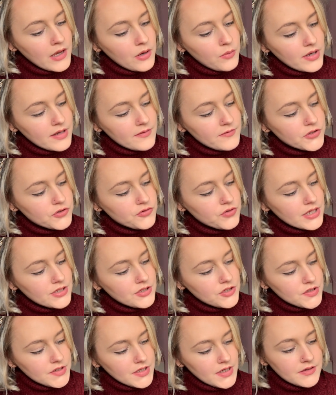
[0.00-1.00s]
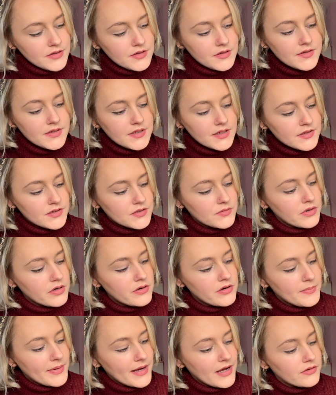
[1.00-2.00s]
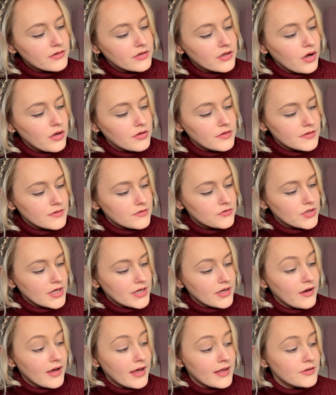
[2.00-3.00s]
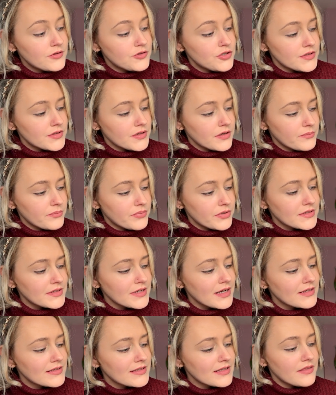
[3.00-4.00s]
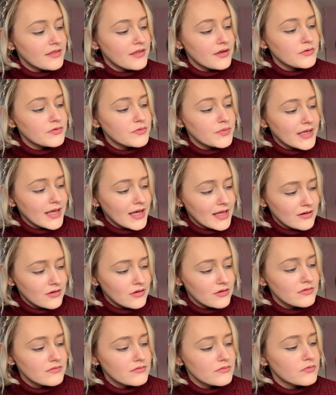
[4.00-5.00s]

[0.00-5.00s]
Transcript: We have a strange tendency to worry about and concentrate our energies on precisely those we cannot